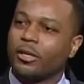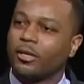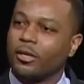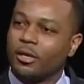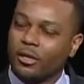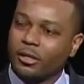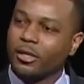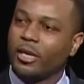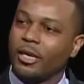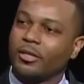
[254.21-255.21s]
and the
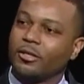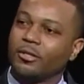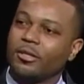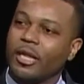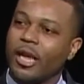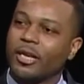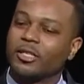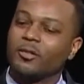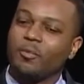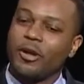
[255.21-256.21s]
teenagers, they
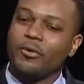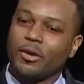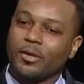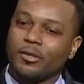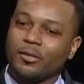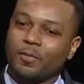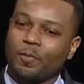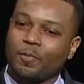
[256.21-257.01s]
experience,